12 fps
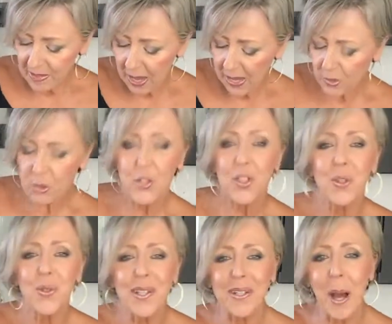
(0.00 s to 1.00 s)
I just
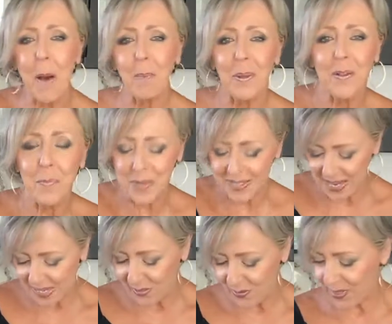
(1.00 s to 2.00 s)
use a couple of
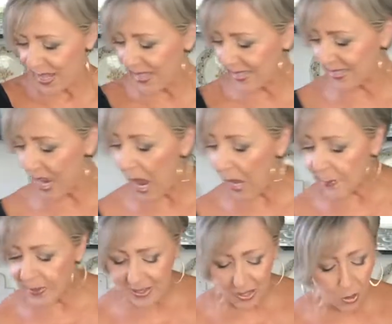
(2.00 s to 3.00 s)
potatoes at a time
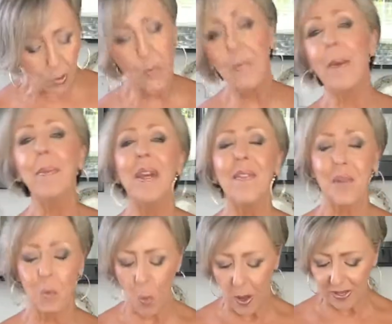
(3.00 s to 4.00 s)
in there, or maybe even
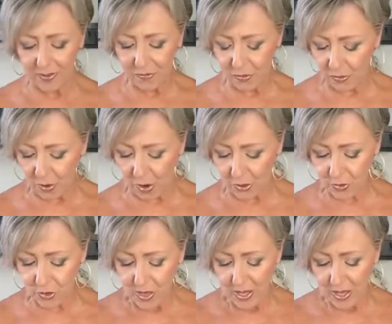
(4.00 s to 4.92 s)
one if they're large.